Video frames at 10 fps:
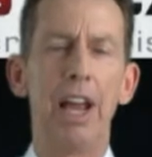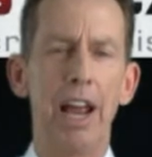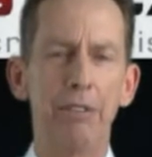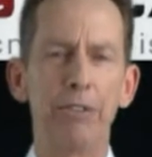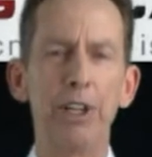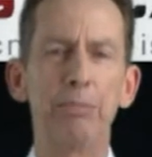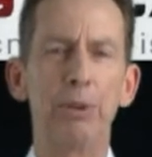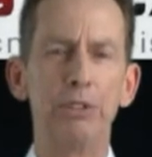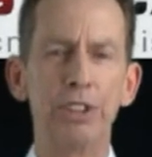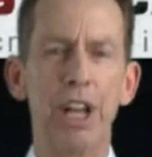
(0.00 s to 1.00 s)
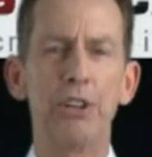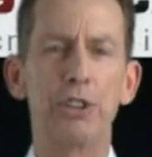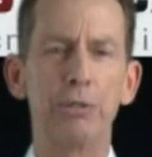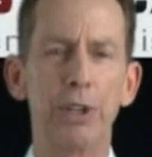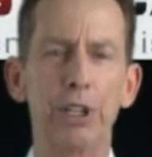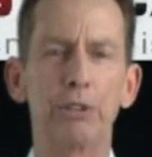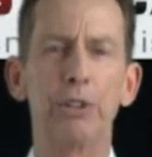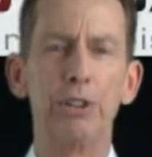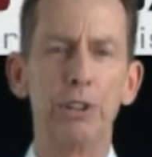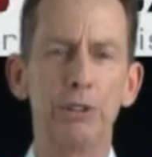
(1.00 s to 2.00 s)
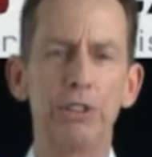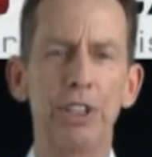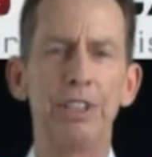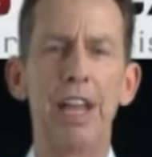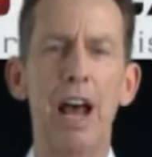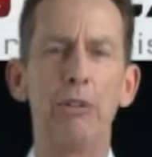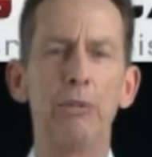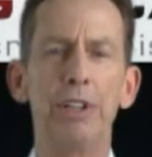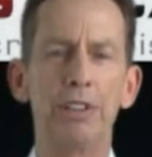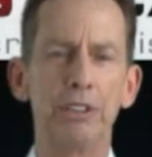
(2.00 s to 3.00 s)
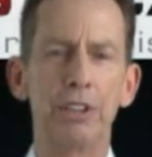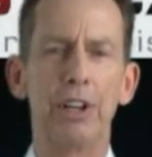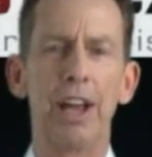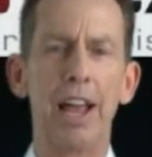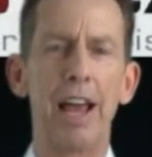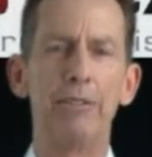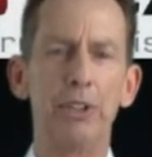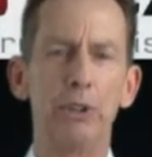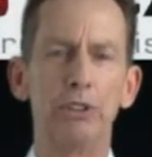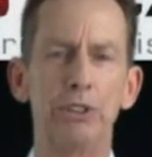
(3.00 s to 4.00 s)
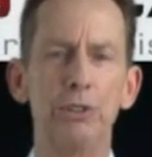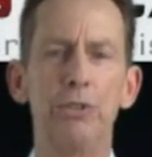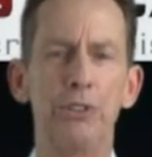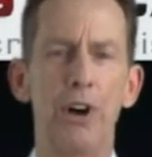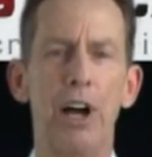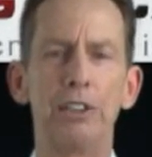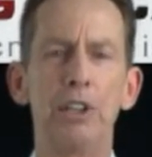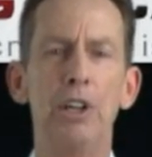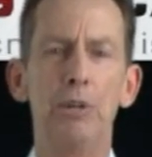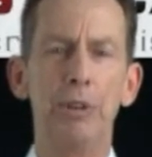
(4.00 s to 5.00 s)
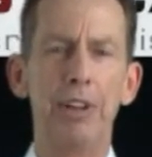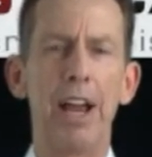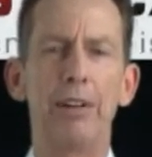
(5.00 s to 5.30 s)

Every potential recruit you sit down with is going to have those two thoughts with